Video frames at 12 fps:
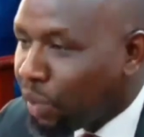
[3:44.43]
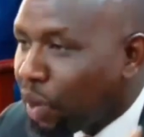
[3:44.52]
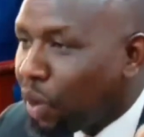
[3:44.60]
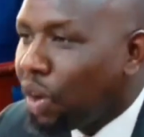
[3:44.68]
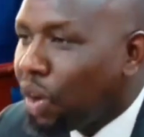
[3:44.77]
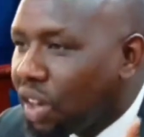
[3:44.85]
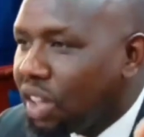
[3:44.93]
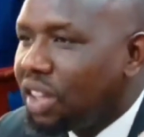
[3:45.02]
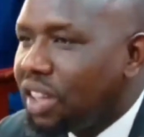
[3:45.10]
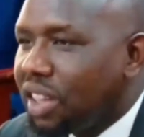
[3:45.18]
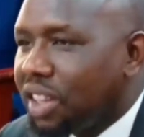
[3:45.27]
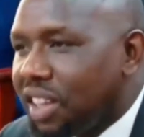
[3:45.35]
before long
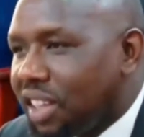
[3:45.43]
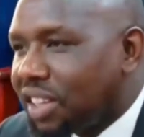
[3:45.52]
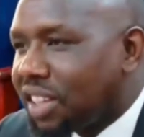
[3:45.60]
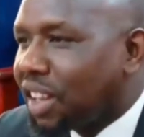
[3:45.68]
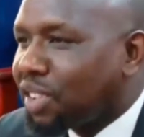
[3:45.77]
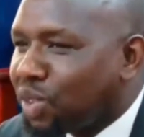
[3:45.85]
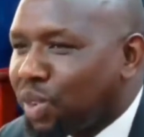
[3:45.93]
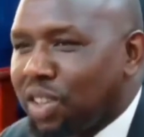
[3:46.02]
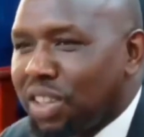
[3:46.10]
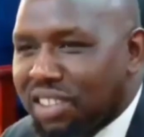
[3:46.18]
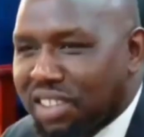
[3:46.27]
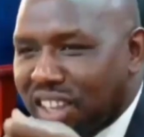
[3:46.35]
they tax you
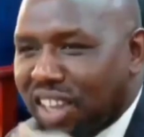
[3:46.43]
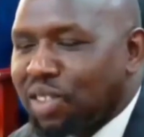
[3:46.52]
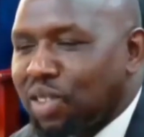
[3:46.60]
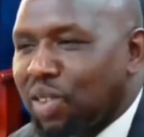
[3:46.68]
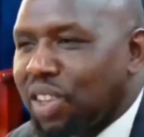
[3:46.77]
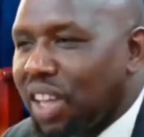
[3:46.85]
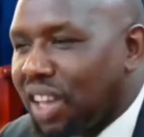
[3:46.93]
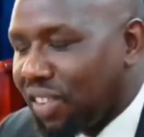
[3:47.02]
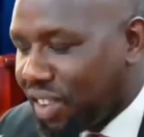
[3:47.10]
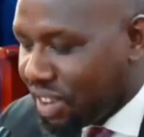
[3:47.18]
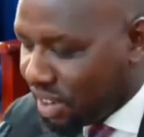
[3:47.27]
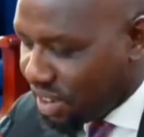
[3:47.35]
this, tax you the
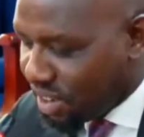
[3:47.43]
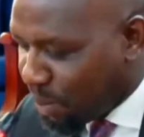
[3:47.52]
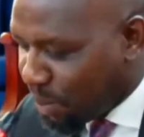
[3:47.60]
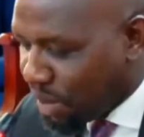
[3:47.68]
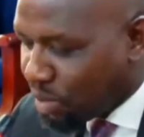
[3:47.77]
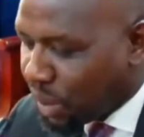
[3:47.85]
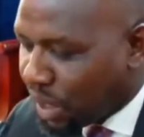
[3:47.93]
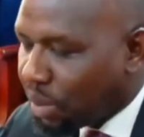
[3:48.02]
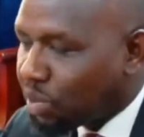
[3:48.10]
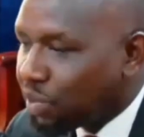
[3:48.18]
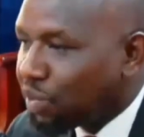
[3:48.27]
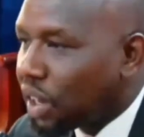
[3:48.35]
other one, and the place
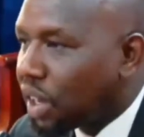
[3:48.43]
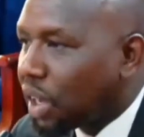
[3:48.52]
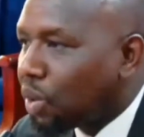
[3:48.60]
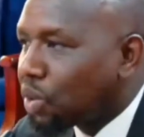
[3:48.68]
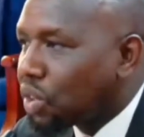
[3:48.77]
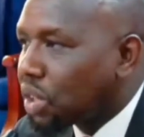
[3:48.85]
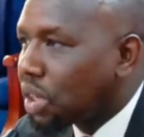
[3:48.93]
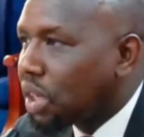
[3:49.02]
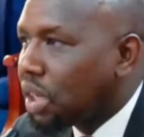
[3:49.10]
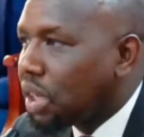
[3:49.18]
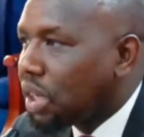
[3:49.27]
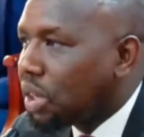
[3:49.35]
becomes very chaotic.
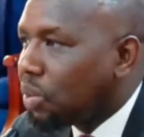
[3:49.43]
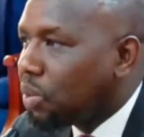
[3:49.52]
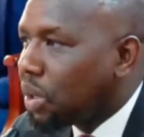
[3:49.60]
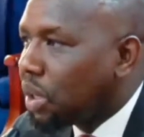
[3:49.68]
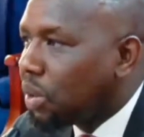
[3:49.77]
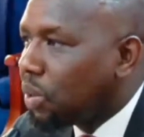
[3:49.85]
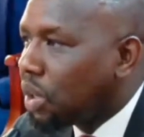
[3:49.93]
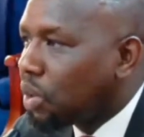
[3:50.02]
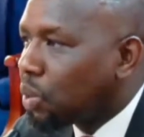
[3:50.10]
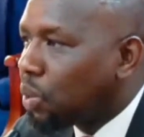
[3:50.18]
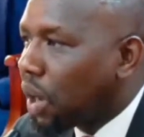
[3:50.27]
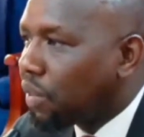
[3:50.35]
We
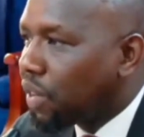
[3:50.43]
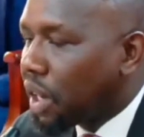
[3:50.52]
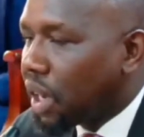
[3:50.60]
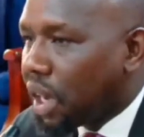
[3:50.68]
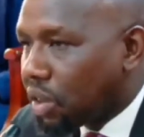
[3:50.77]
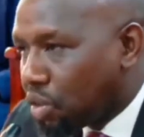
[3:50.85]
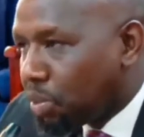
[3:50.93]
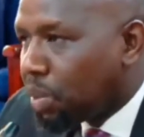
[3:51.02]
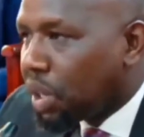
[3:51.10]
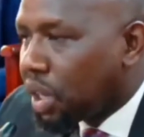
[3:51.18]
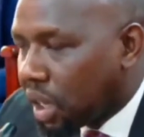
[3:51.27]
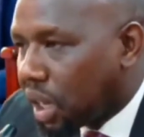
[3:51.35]
need to work very hard to
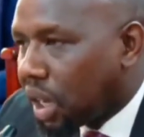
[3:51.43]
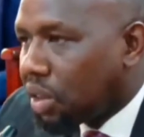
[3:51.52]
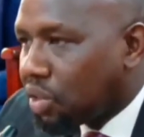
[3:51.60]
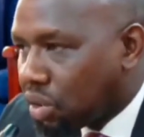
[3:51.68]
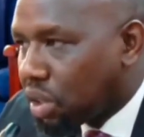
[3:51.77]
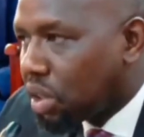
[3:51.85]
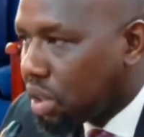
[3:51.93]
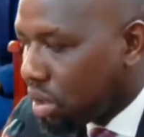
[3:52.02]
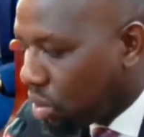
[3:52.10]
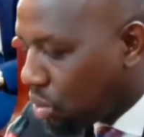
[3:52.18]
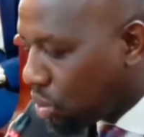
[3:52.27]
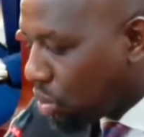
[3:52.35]
bring the country
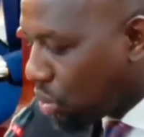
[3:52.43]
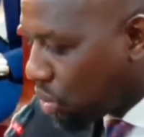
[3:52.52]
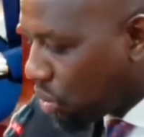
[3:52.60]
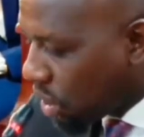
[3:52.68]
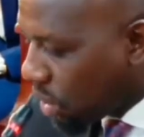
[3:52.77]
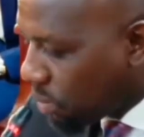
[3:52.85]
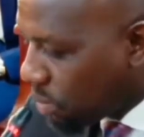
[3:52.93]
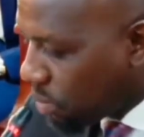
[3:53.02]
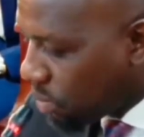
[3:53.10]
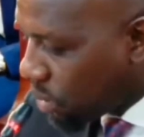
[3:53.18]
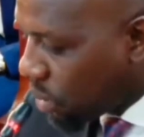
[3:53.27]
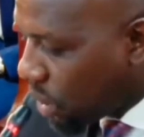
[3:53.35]
into
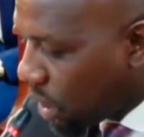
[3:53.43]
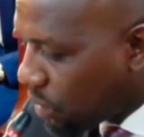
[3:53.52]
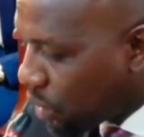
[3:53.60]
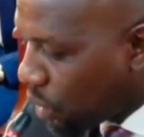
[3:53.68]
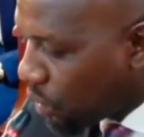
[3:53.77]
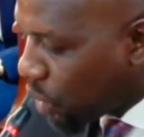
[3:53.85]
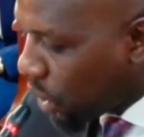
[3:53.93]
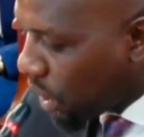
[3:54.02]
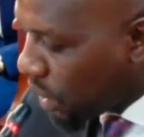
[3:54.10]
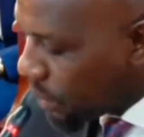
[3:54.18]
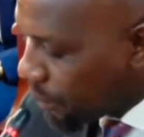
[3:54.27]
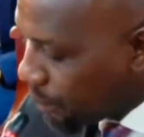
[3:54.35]
some good level of
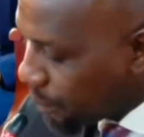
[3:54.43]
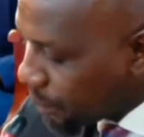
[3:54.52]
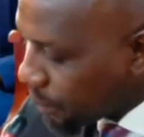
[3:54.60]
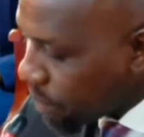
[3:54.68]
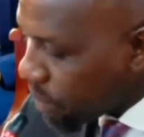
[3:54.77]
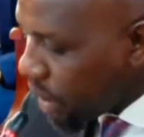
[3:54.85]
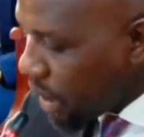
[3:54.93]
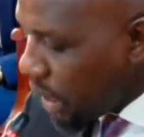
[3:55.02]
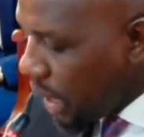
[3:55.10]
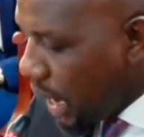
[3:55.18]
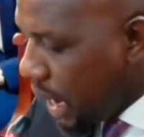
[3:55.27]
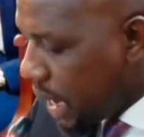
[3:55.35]
order.
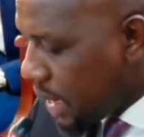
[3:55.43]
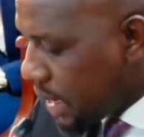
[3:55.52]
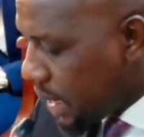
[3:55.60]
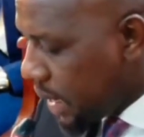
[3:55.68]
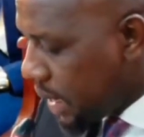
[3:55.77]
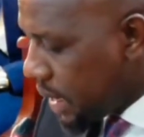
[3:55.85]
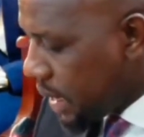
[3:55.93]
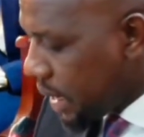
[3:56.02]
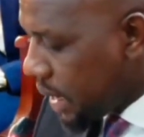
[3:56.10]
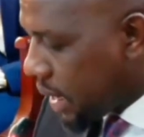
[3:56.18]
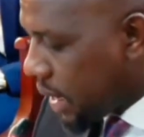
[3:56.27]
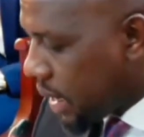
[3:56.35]
And then
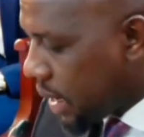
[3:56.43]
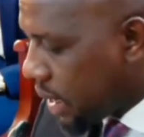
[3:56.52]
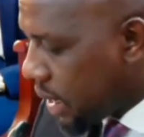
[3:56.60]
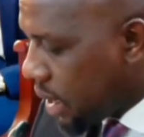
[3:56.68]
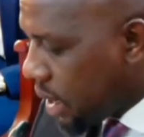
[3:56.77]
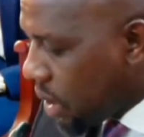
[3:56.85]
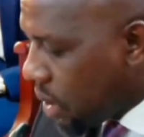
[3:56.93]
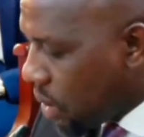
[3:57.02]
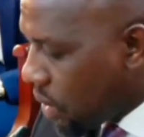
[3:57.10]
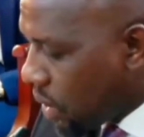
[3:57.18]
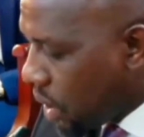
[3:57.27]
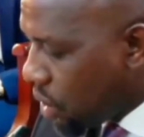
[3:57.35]
on
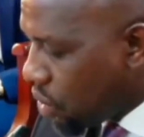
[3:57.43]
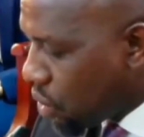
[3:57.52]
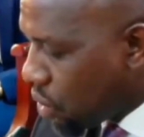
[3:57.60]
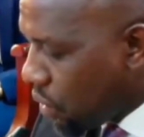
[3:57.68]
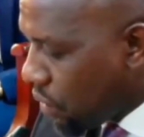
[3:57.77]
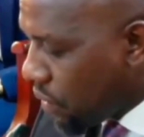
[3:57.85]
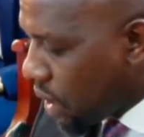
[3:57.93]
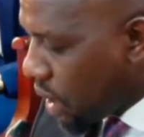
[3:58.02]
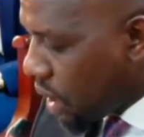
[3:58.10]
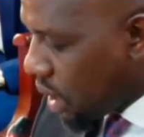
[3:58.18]
the issue of